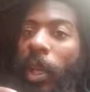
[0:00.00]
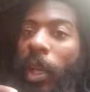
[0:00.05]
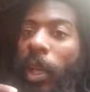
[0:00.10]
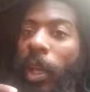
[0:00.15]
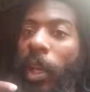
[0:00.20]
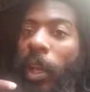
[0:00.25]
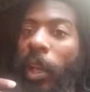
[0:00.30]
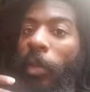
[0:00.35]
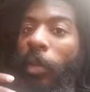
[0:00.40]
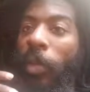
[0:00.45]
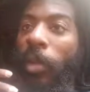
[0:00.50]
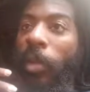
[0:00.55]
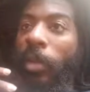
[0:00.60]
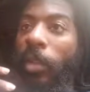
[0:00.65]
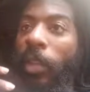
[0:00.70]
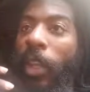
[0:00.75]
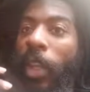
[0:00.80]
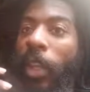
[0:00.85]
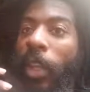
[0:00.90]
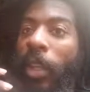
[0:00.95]
how much
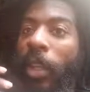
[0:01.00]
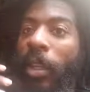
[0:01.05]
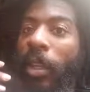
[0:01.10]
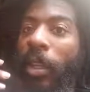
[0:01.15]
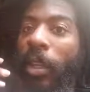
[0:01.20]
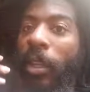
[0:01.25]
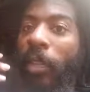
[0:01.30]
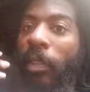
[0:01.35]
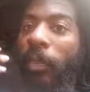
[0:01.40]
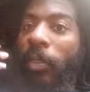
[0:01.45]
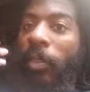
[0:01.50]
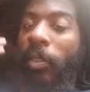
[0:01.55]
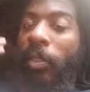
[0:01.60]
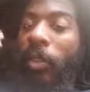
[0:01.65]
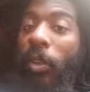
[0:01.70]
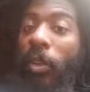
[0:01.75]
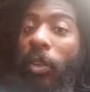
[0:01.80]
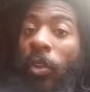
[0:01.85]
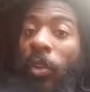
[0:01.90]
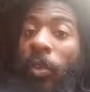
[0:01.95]
they can
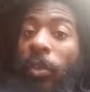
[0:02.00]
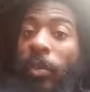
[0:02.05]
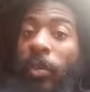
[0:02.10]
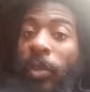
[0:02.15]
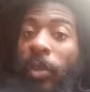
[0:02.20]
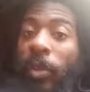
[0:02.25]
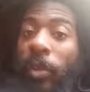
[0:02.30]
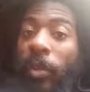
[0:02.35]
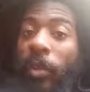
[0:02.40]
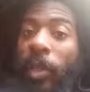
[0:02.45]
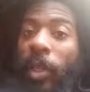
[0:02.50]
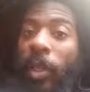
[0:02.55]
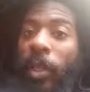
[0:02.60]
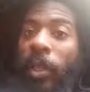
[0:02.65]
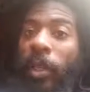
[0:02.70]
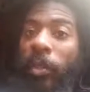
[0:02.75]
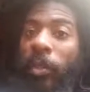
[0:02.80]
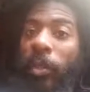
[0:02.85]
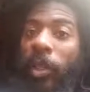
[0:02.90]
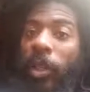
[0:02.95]
observe somebody,
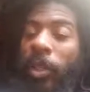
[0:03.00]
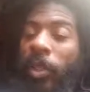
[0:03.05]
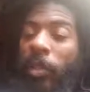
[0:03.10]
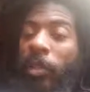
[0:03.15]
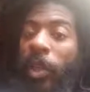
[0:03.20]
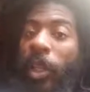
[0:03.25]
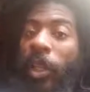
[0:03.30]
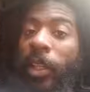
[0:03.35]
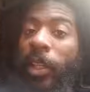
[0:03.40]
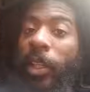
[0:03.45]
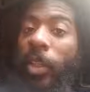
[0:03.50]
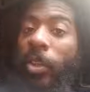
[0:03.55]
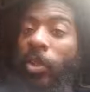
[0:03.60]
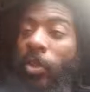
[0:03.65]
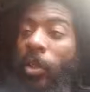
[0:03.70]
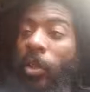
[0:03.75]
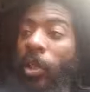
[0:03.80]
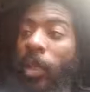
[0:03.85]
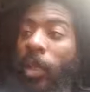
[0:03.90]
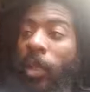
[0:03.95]
because back then you
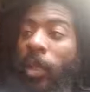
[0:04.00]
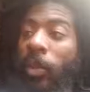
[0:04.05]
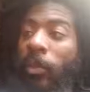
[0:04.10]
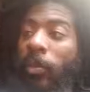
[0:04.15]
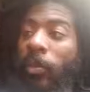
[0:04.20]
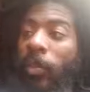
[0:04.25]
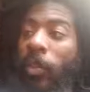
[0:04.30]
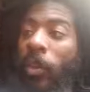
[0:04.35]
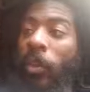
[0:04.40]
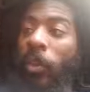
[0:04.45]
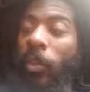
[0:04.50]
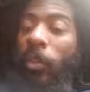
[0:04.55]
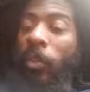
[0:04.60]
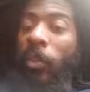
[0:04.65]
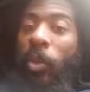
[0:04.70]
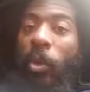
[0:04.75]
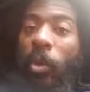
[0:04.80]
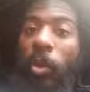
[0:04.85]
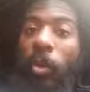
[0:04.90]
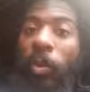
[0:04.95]
couldn't observe
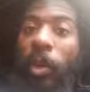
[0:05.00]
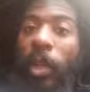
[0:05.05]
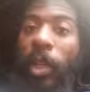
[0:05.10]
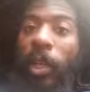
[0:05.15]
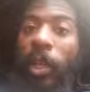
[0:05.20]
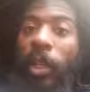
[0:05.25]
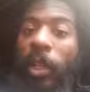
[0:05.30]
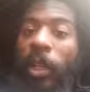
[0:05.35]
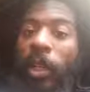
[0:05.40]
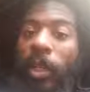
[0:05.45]
nobody.